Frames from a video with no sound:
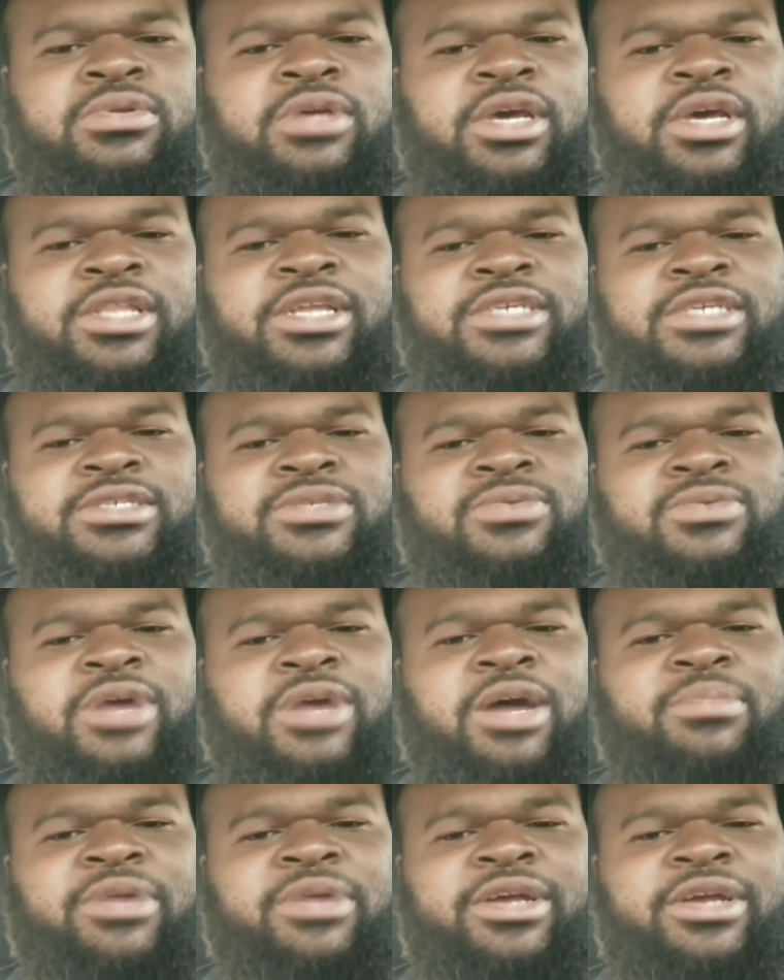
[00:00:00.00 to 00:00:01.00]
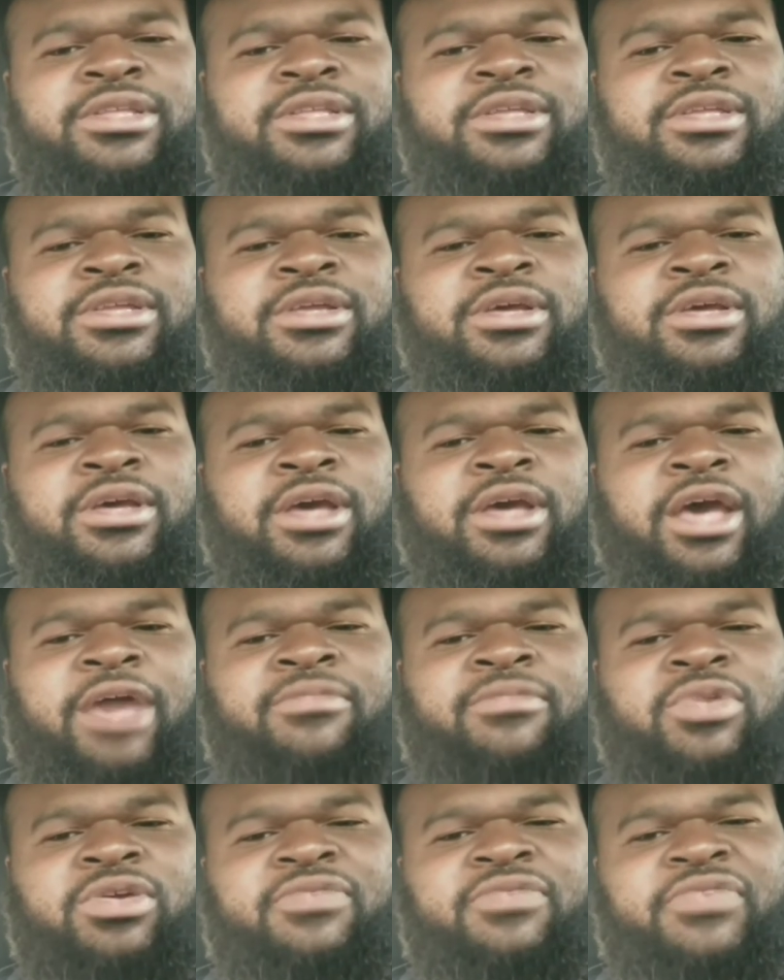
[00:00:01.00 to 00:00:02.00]
Hit that subscribe button. Have
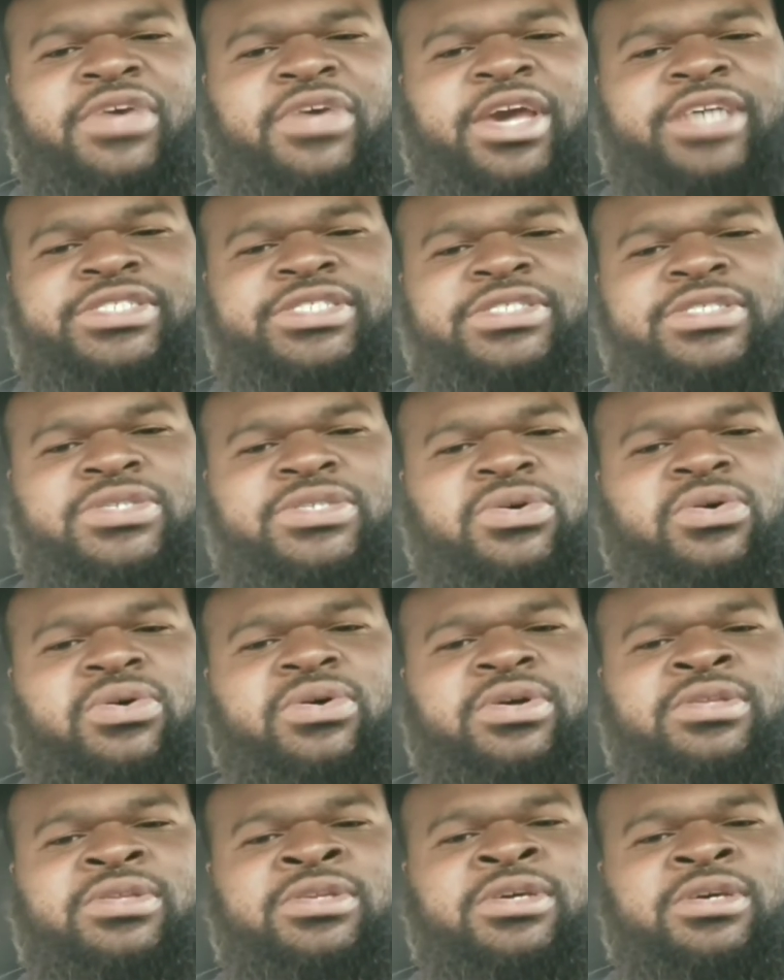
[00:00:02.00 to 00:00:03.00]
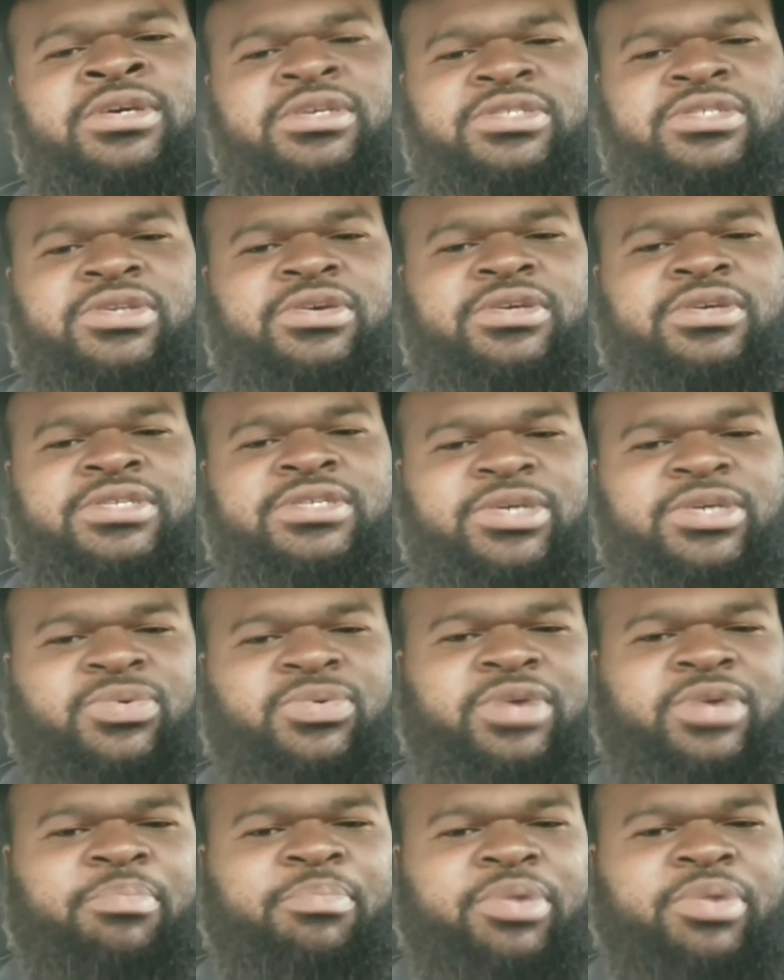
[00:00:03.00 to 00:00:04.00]
notifications on so you can see
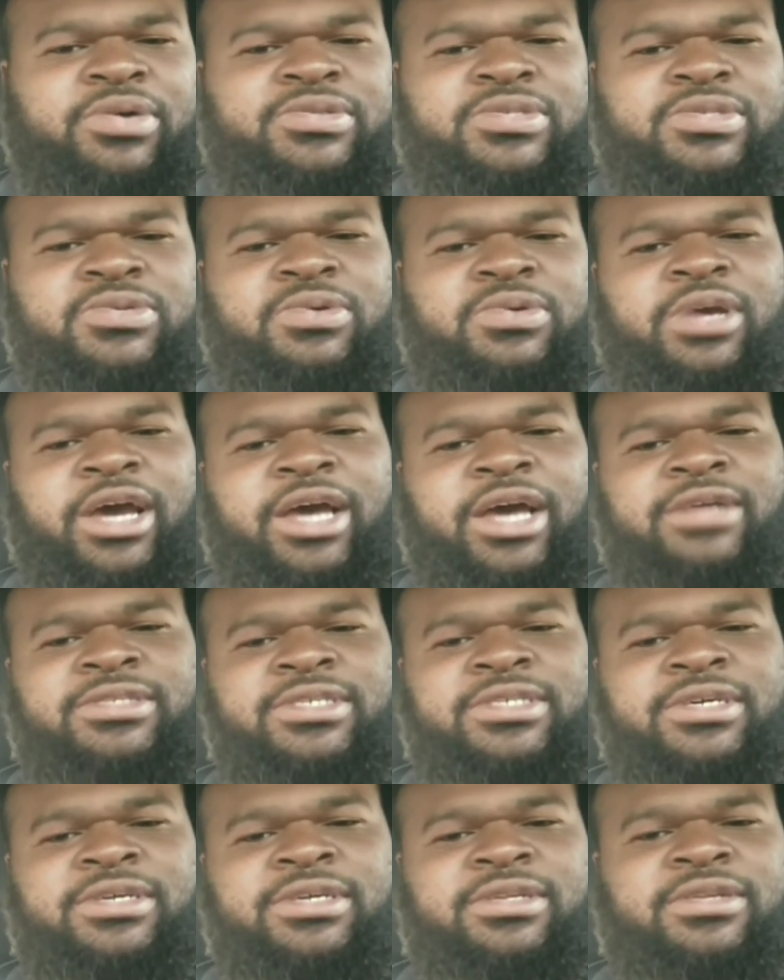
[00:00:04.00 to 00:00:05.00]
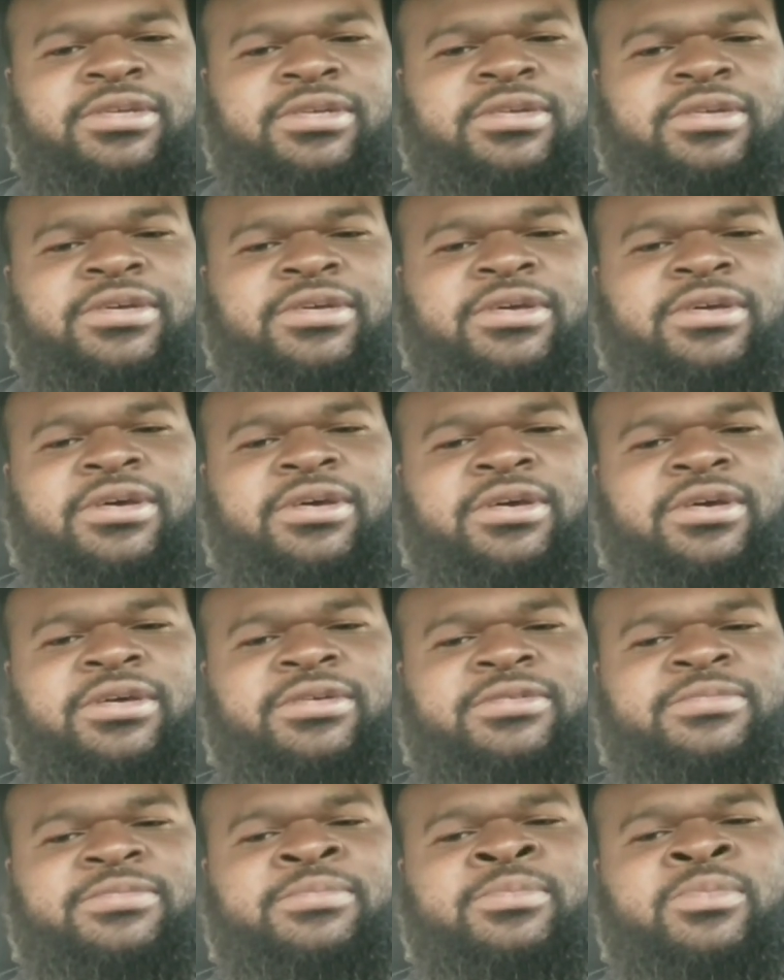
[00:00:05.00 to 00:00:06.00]
when I post new content.
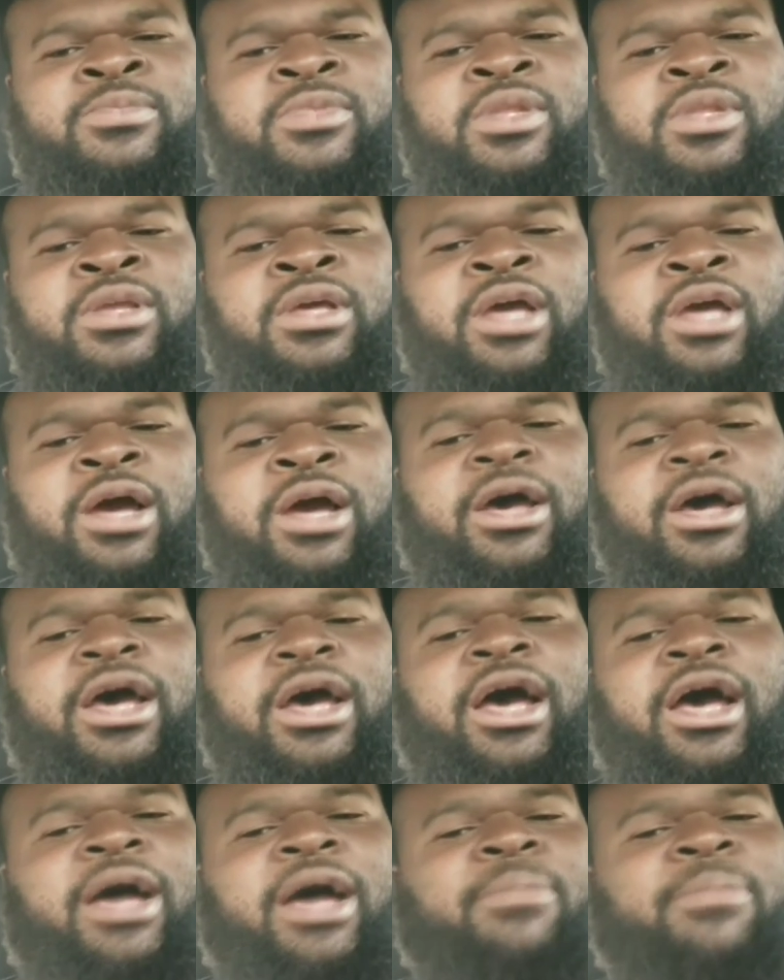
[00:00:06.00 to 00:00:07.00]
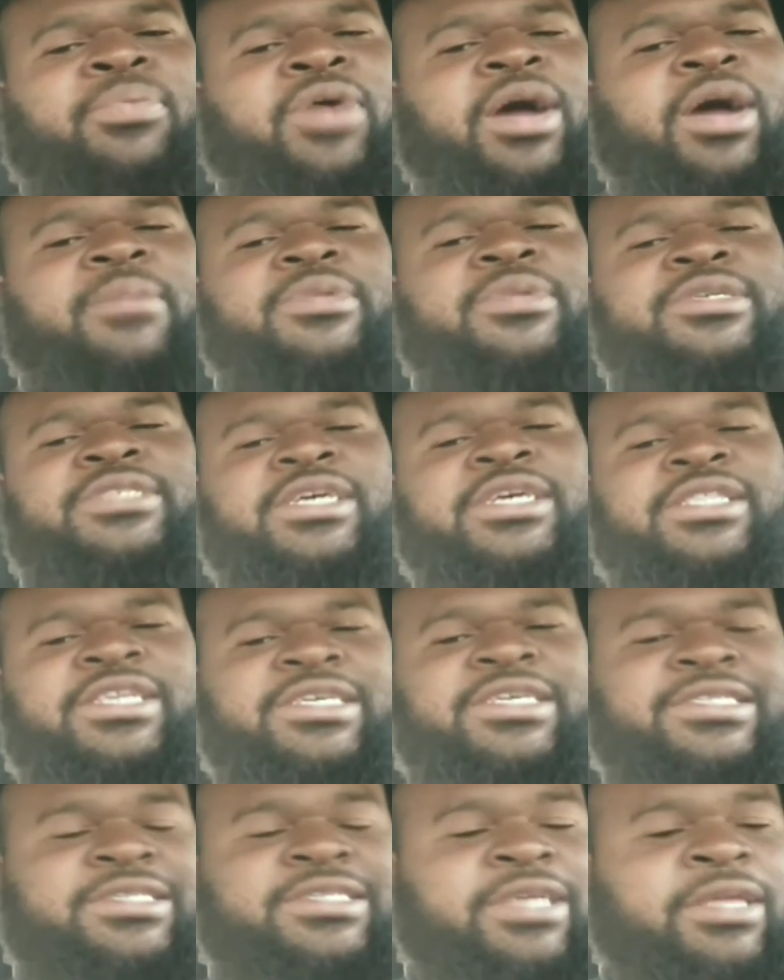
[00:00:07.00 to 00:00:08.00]
I, I promise that
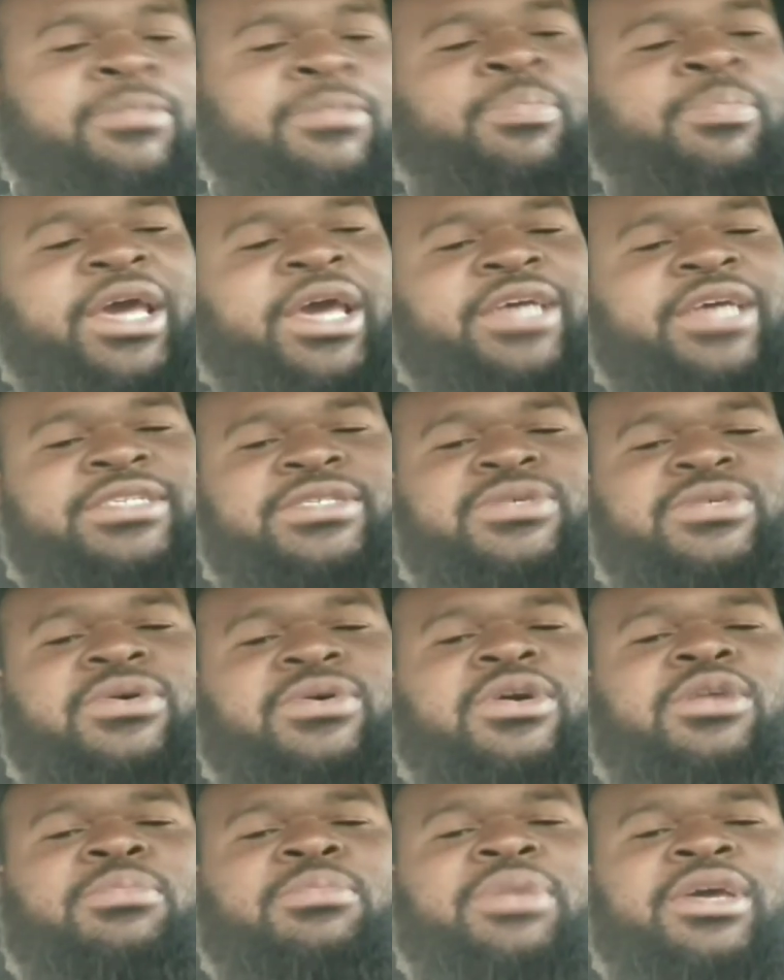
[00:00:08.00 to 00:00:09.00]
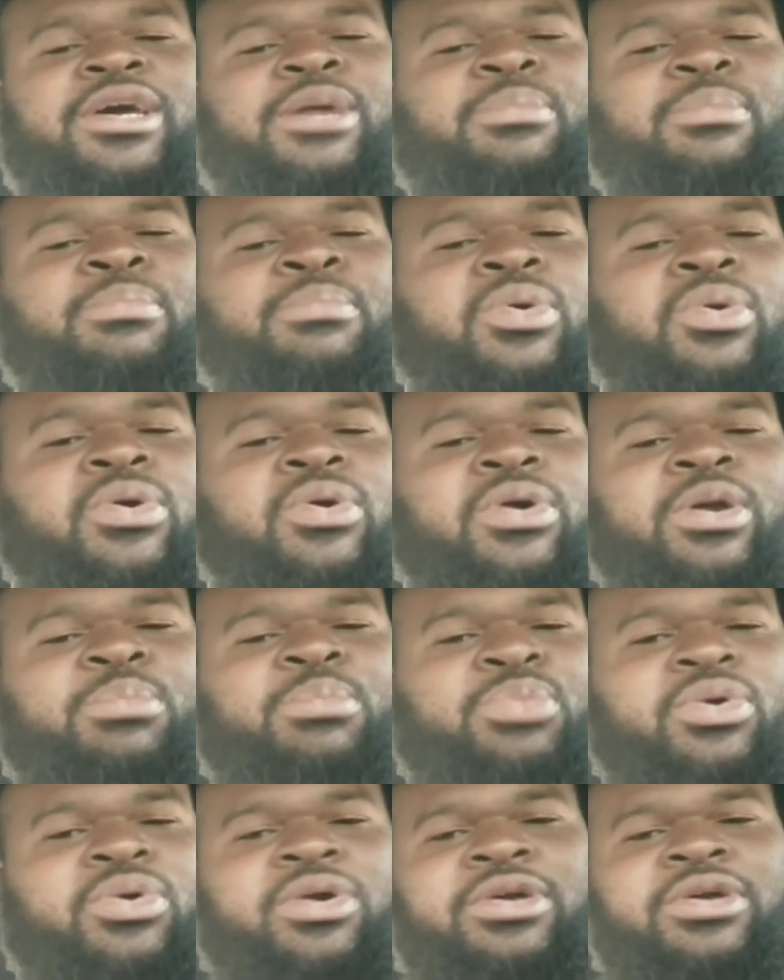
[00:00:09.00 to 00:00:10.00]
this page is going to become more and
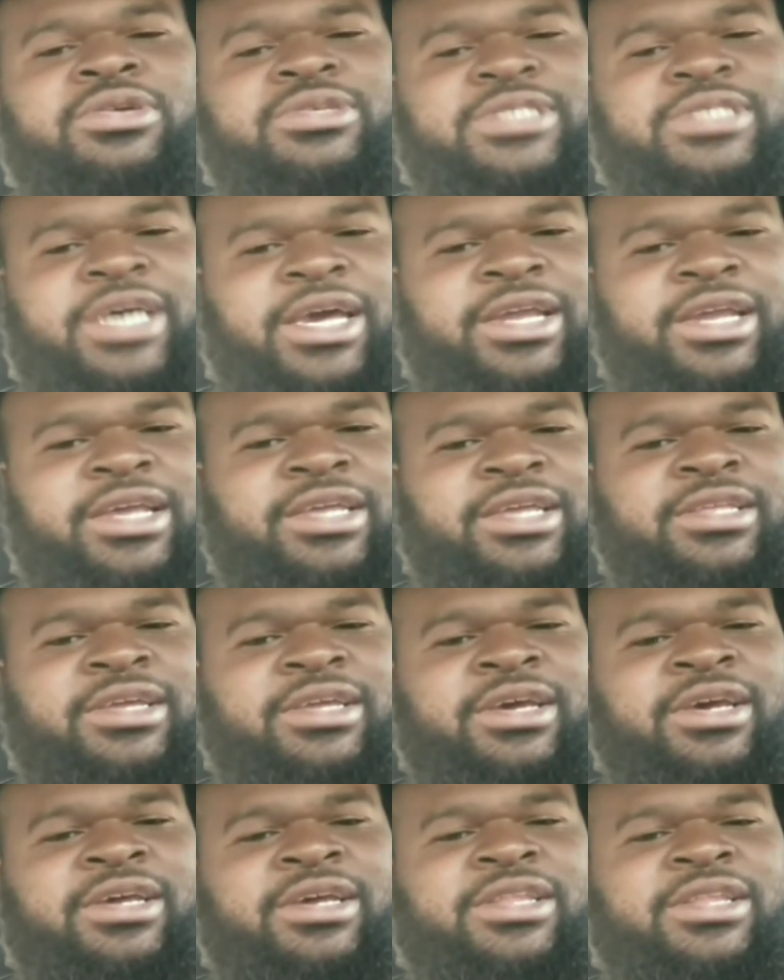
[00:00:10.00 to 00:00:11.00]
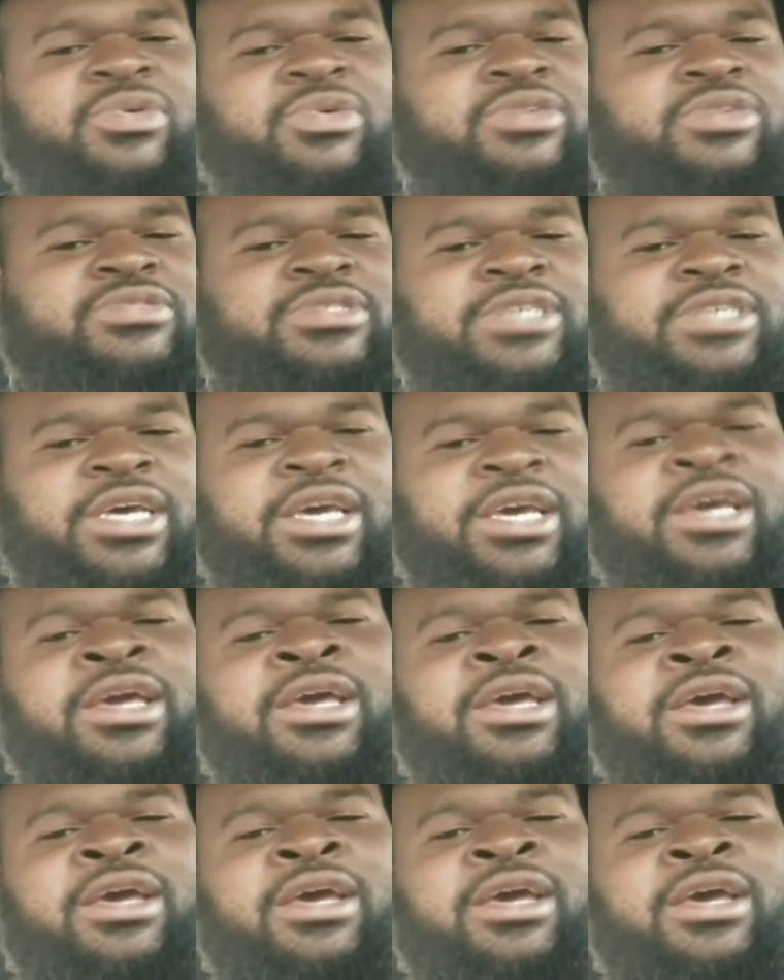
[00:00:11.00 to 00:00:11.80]
more entertaining than what you're seeing.